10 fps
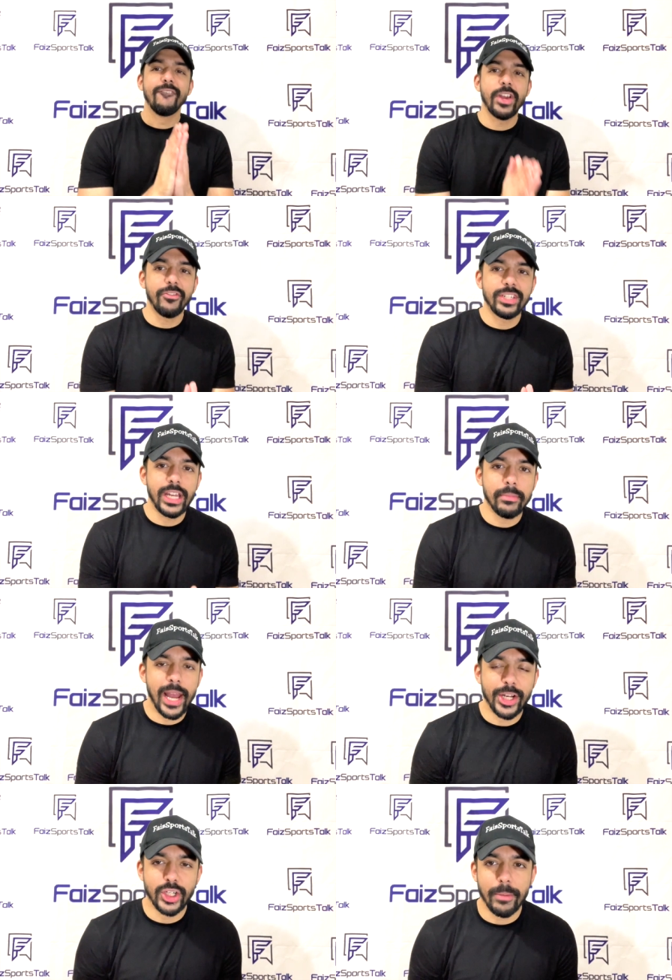15
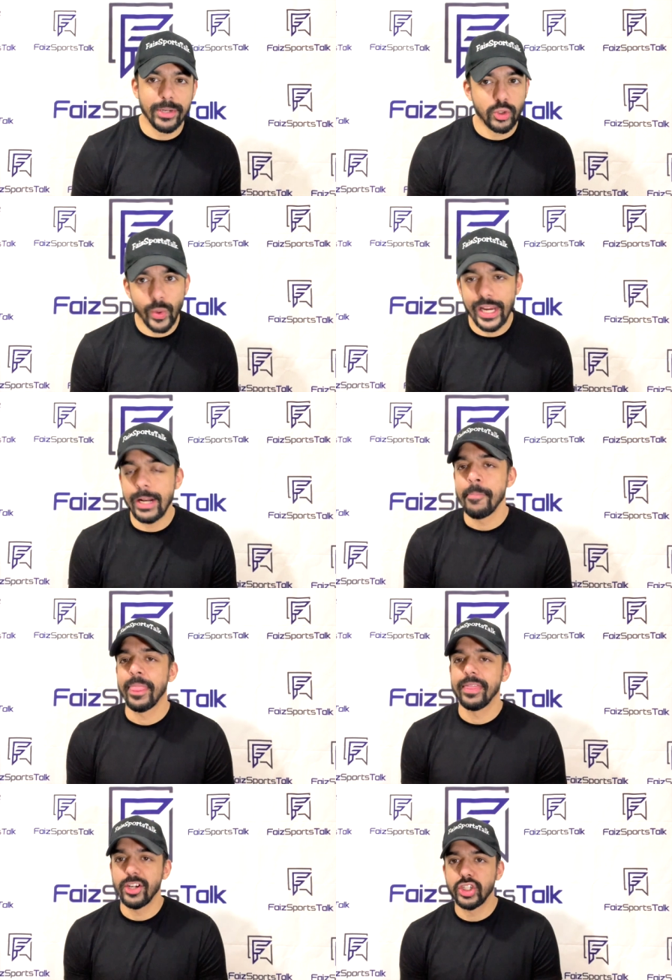matchup between
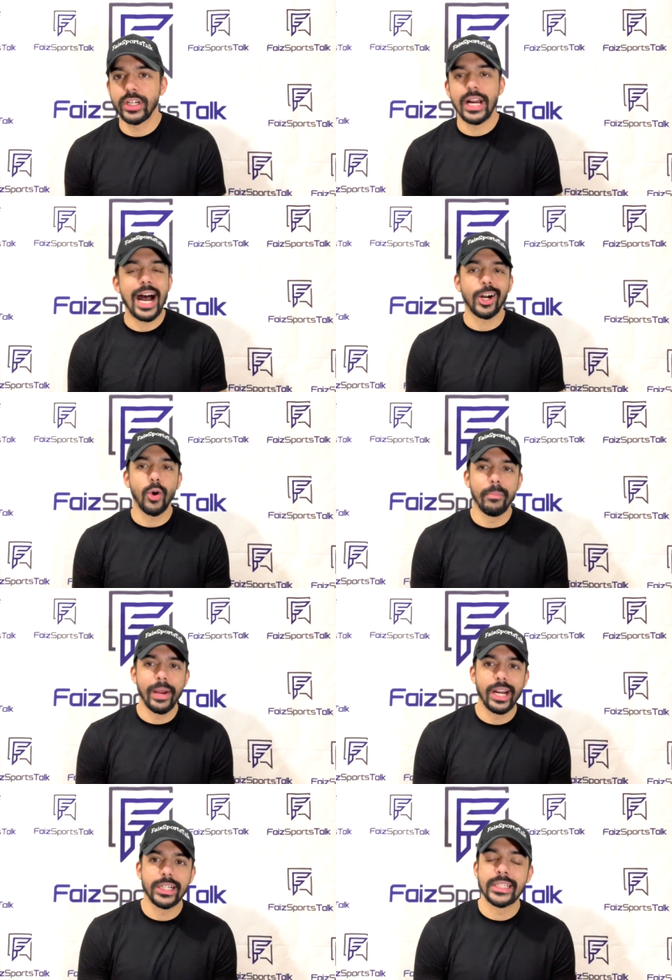the Chicago
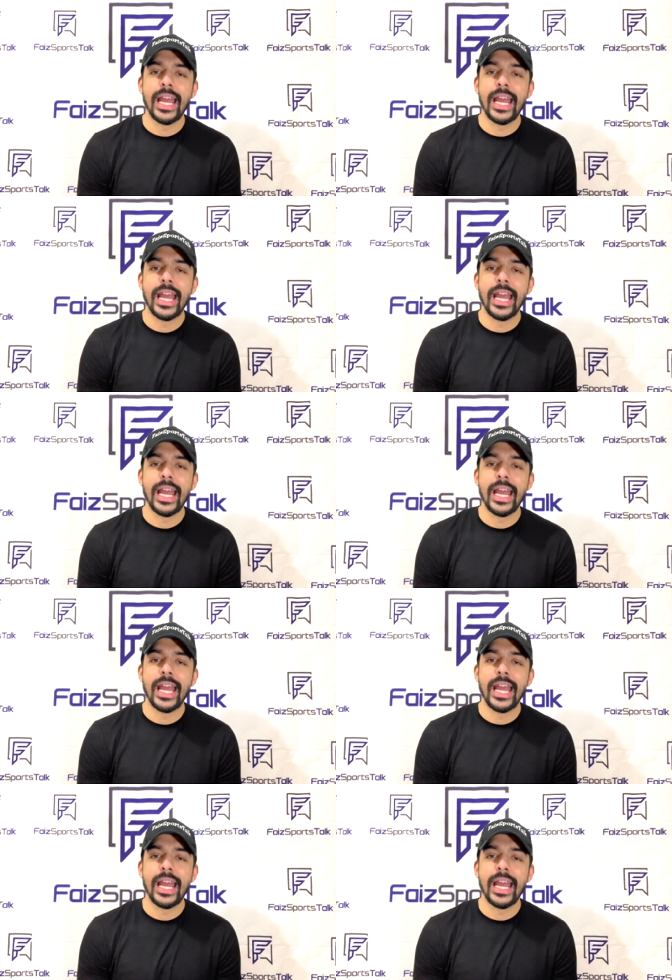Bears